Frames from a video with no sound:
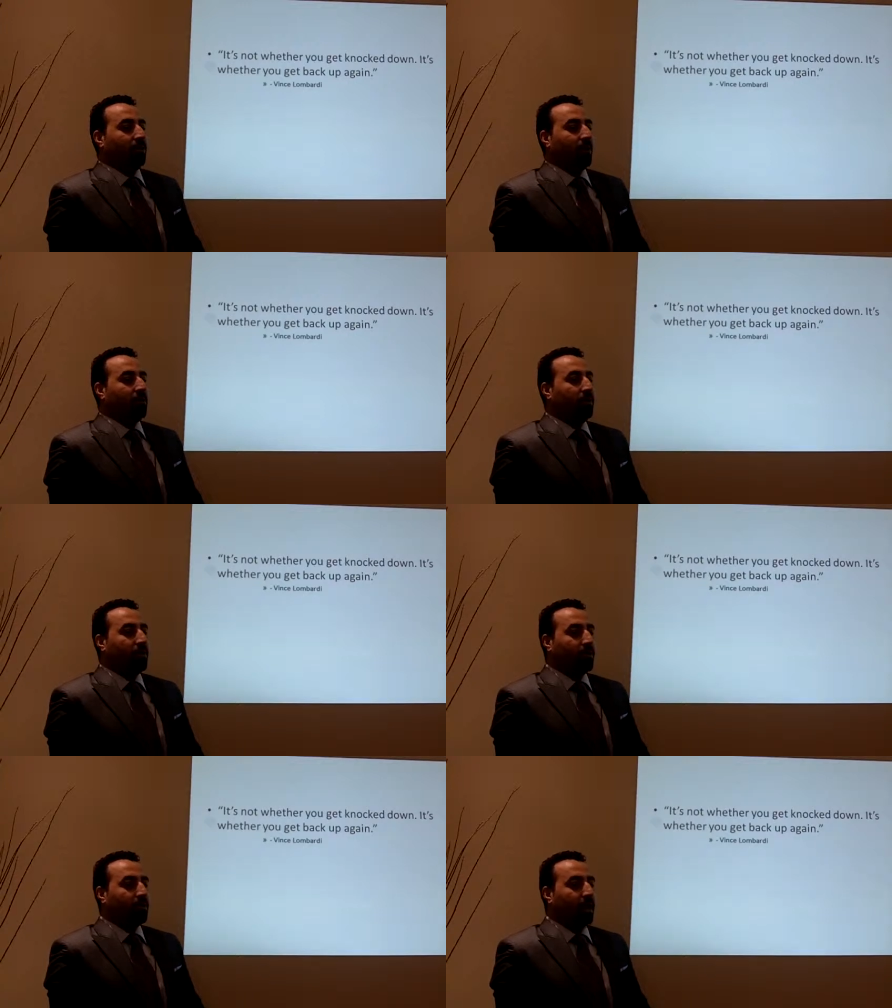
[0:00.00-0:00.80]
So if you
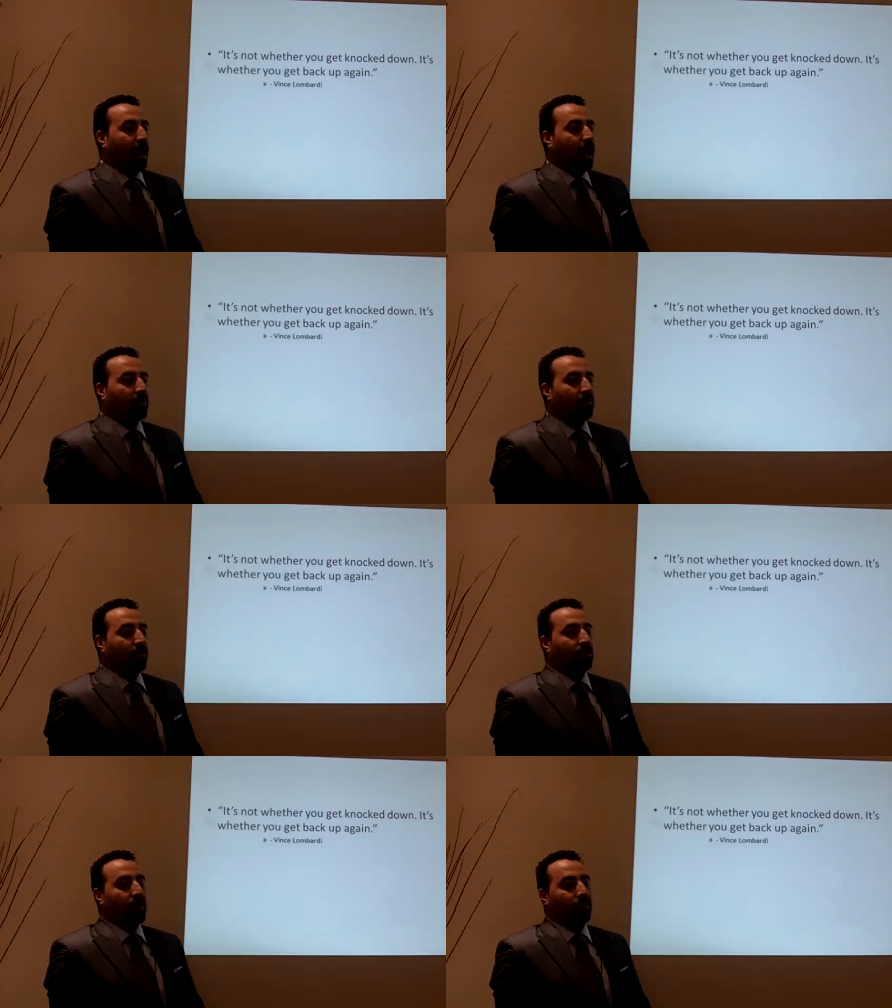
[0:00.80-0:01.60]
just have
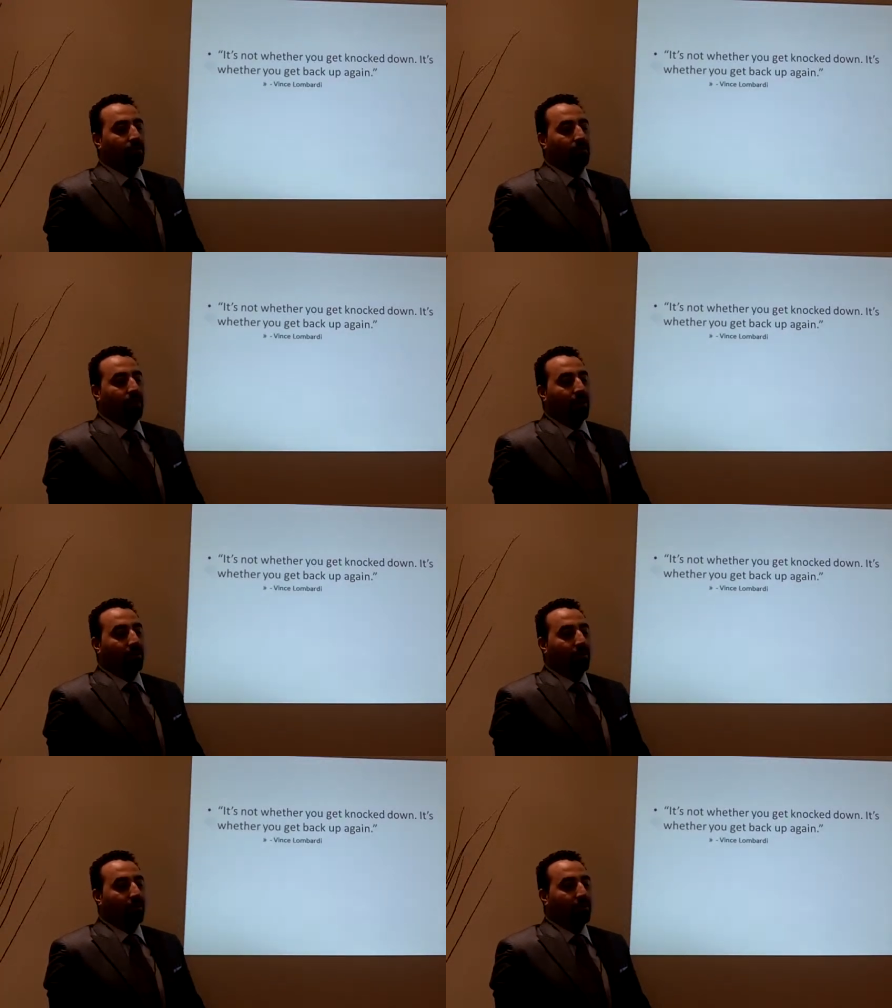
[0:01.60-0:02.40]
those couple of
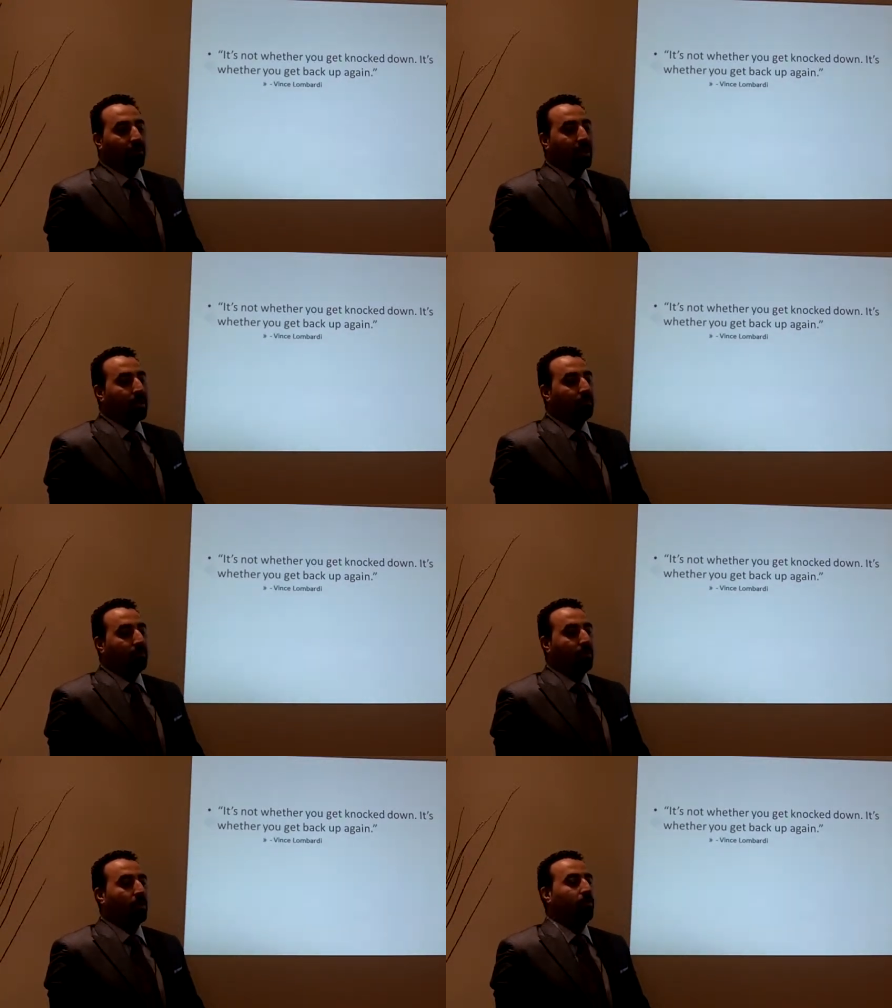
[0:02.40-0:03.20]
hours,
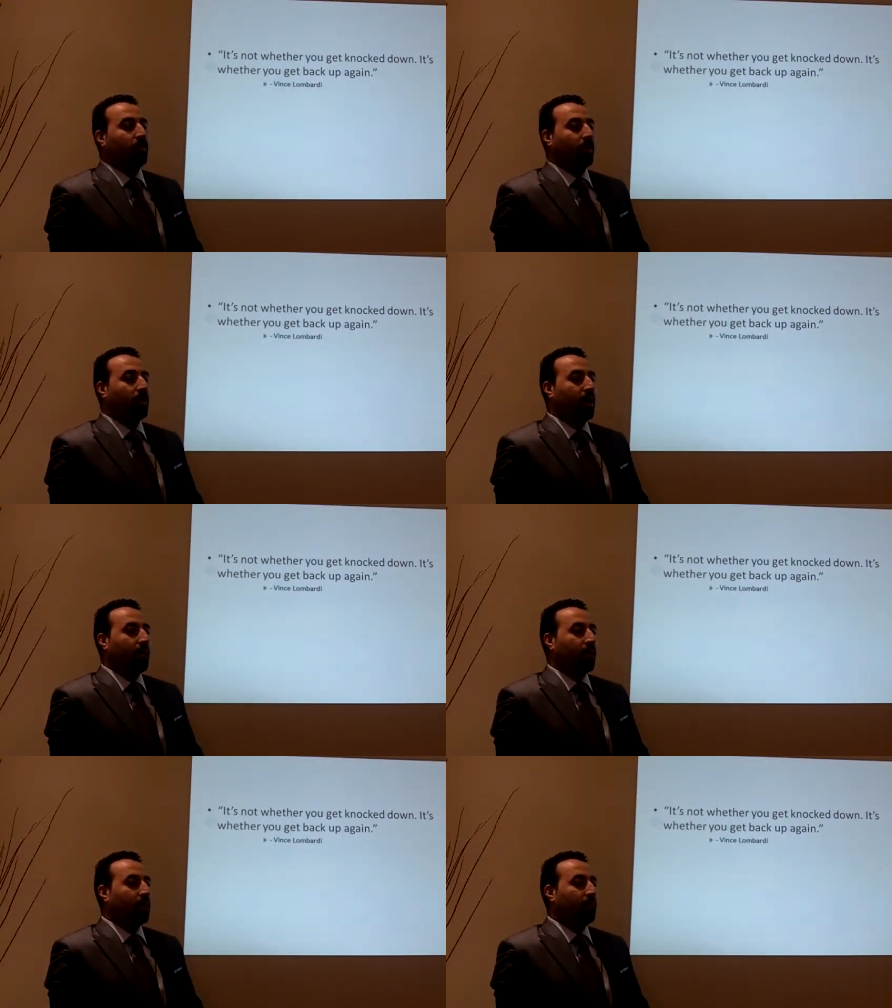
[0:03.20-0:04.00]
things will work.
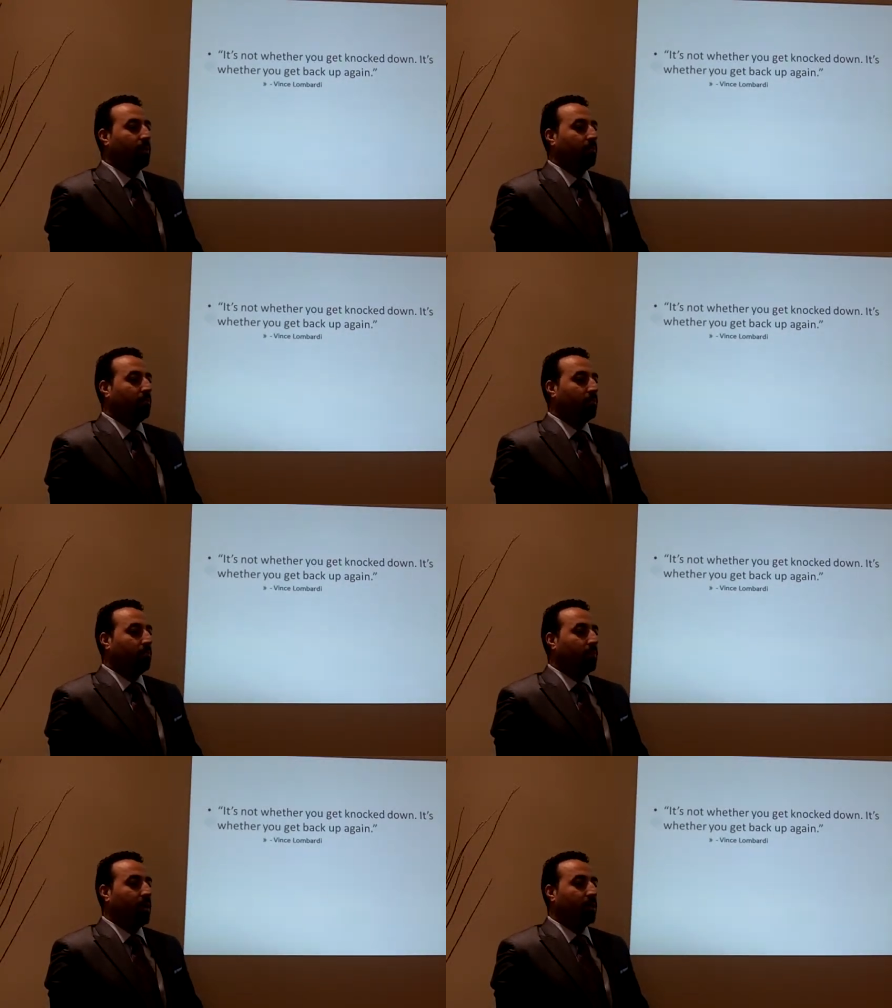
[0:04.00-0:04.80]
I, I, I mean,
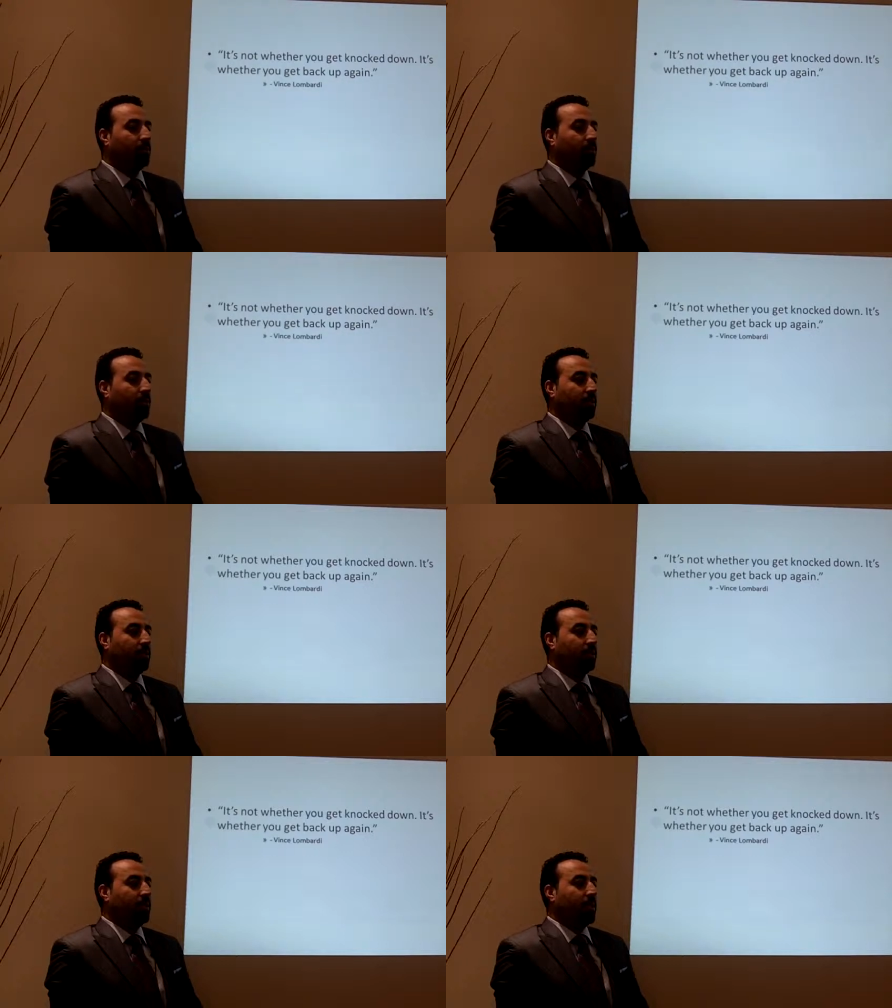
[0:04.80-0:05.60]
from my experience.